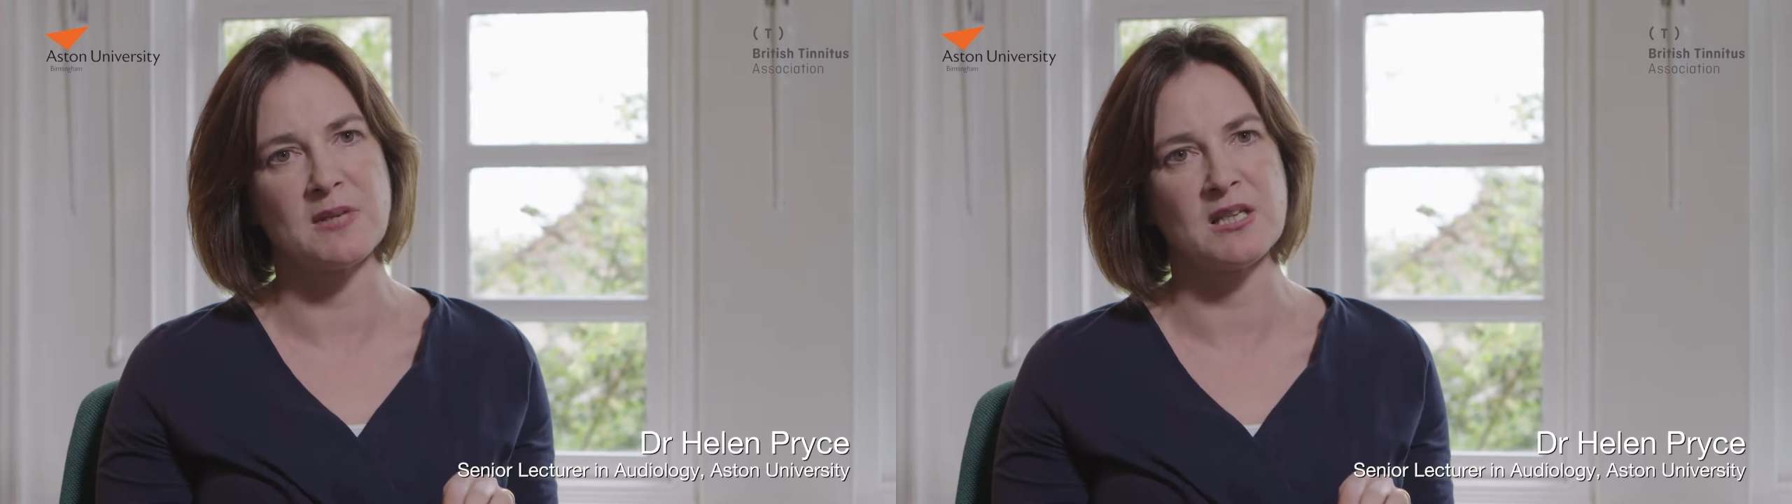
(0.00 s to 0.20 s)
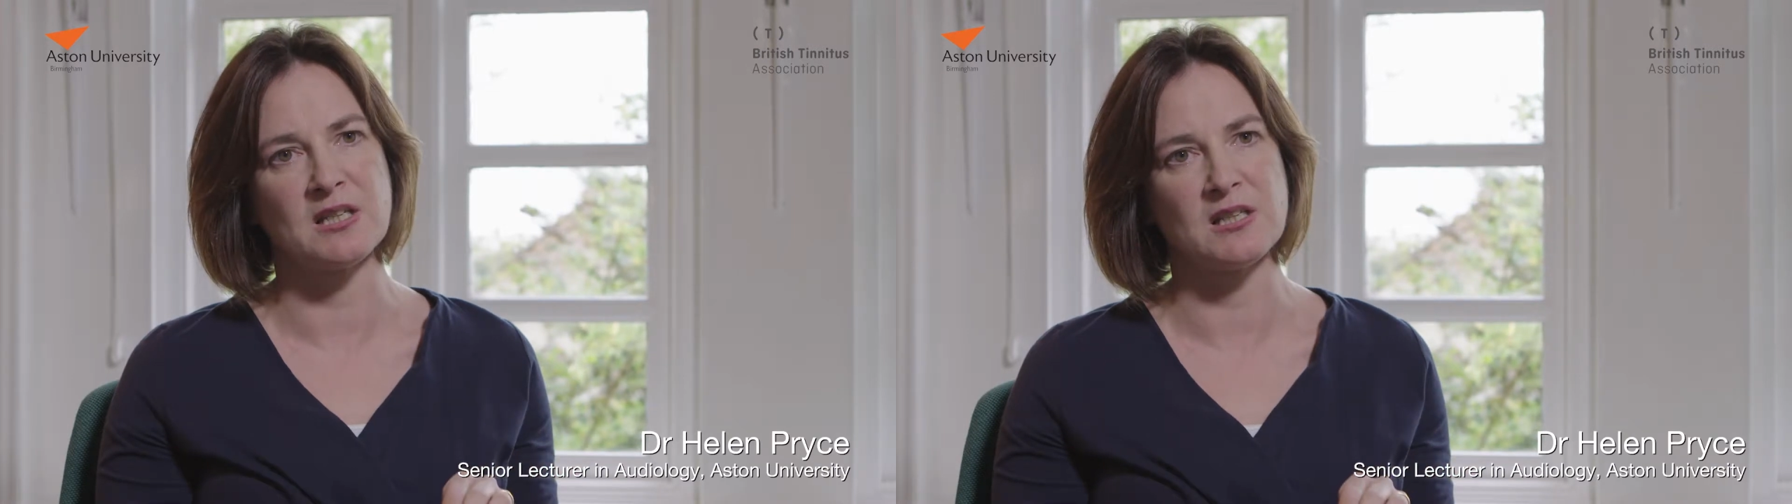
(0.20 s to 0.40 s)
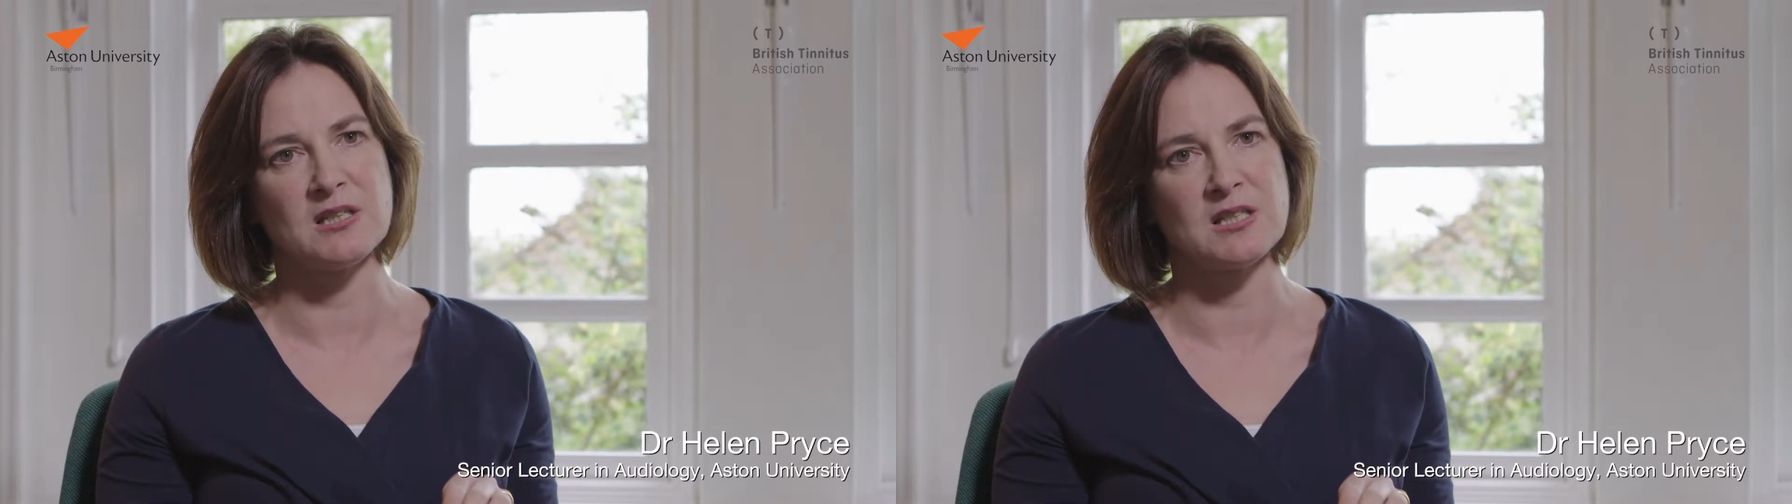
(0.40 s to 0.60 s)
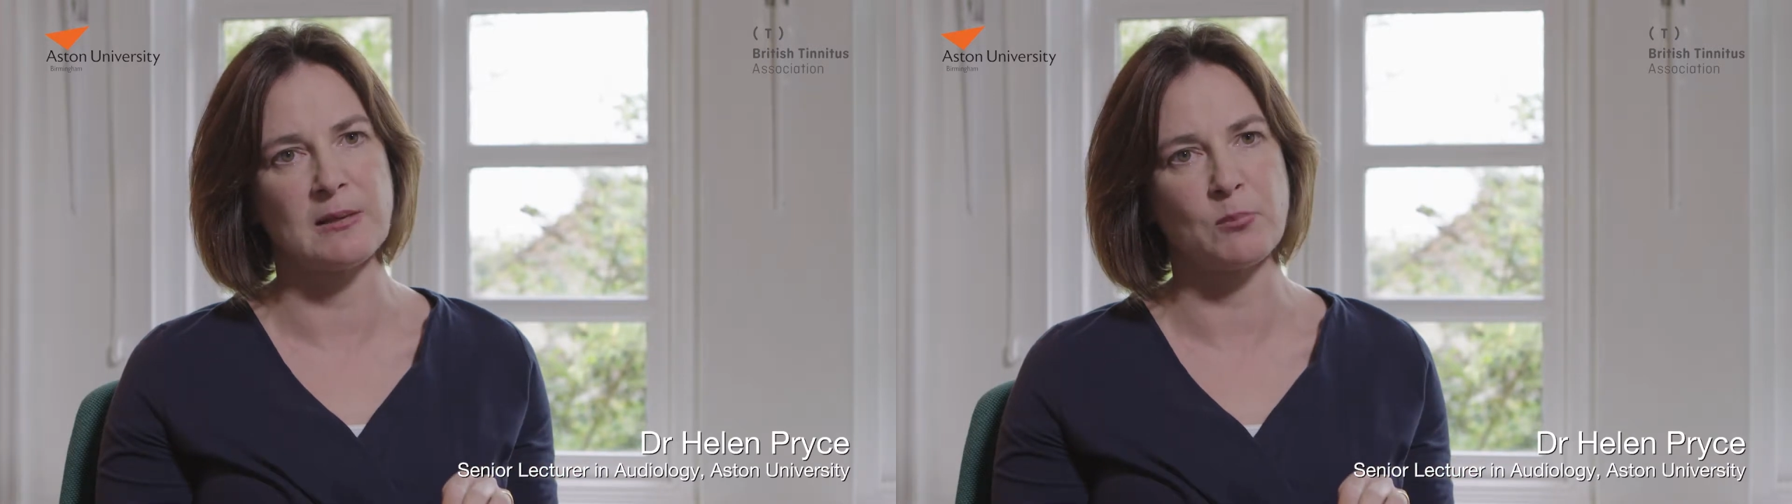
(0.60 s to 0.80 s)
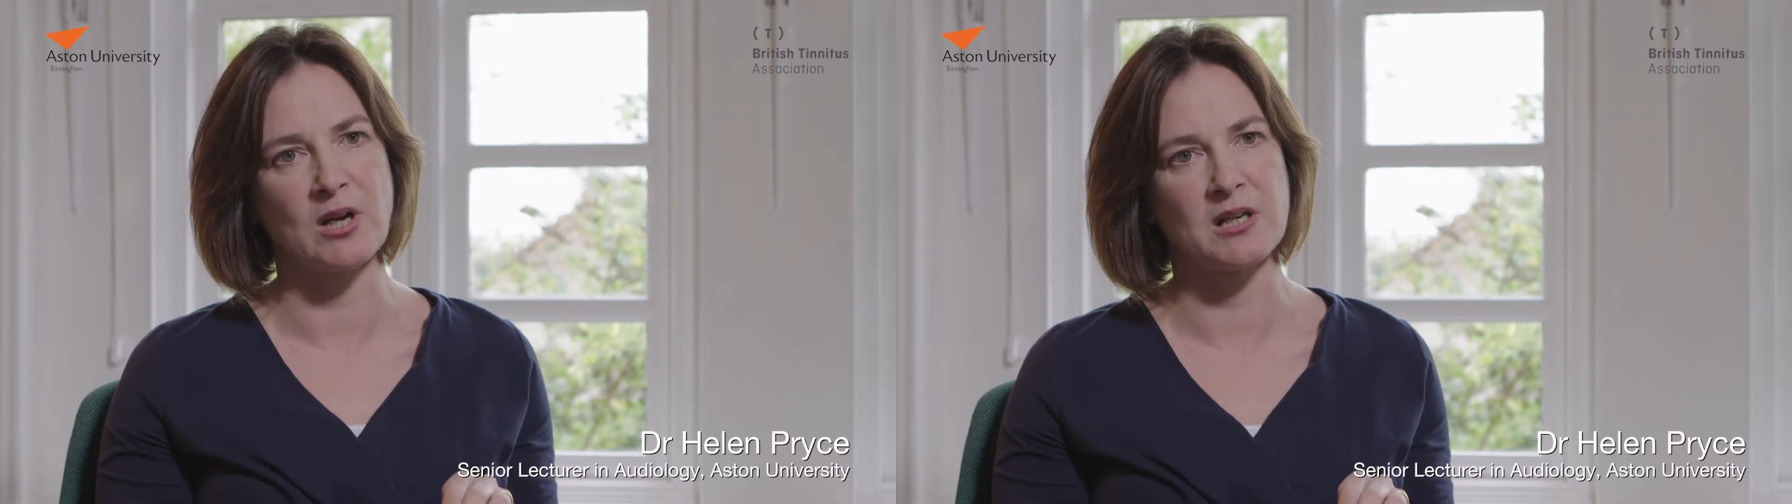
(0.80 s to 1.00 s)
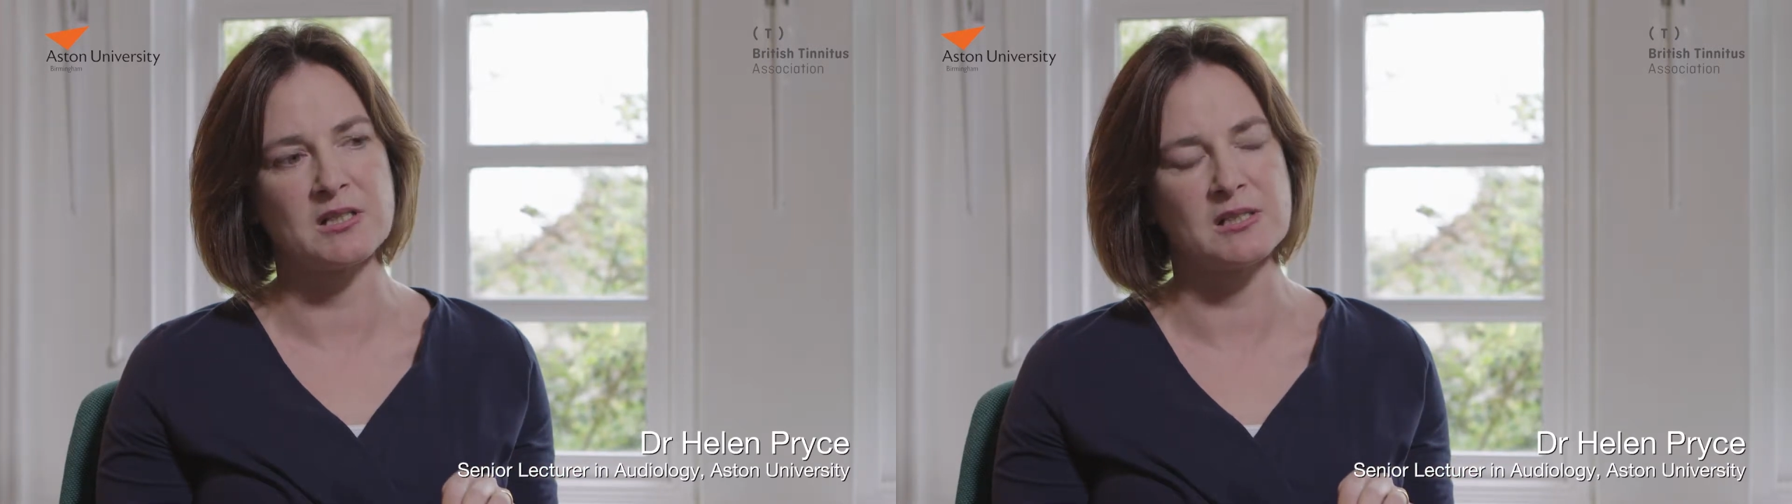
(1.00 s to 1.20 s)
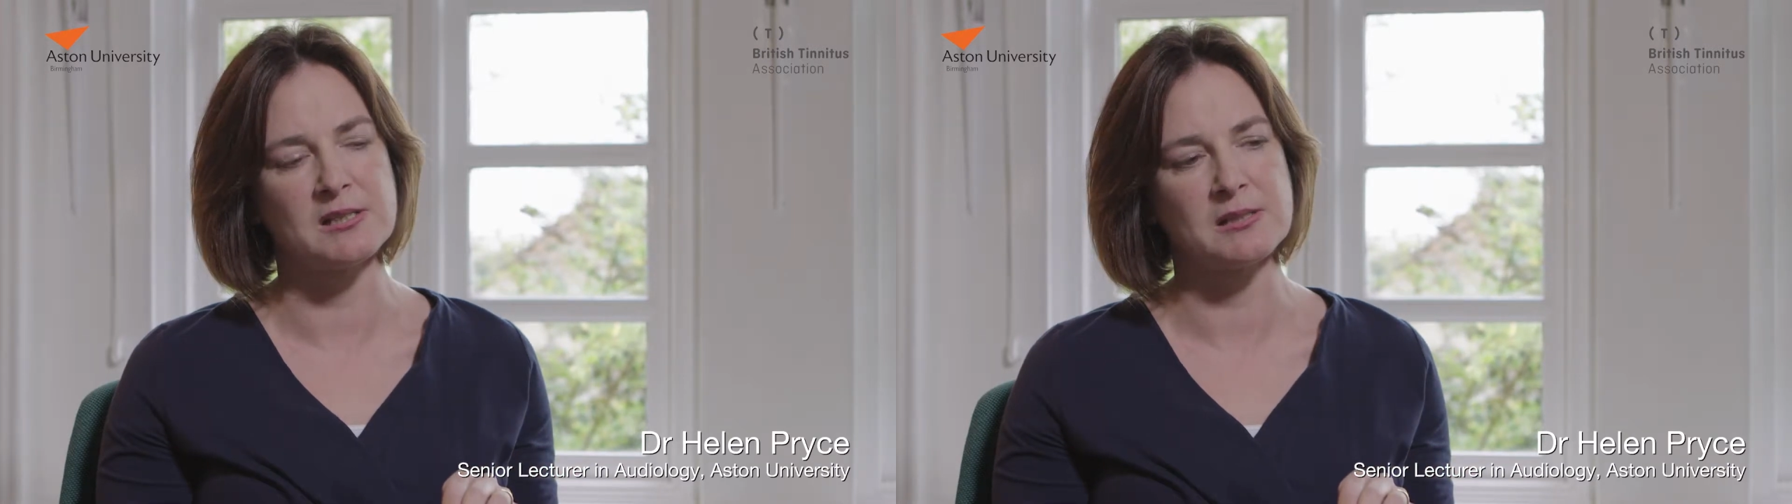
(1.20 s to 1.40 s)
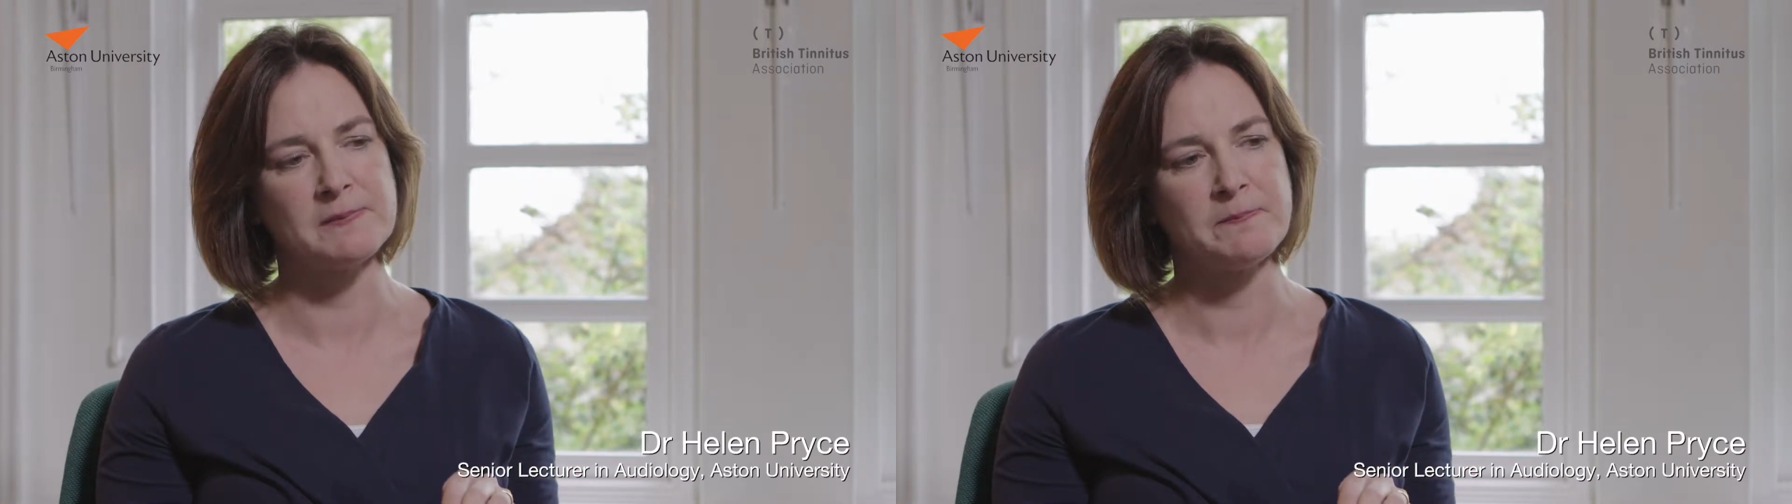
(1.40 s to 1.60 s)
making into their practice.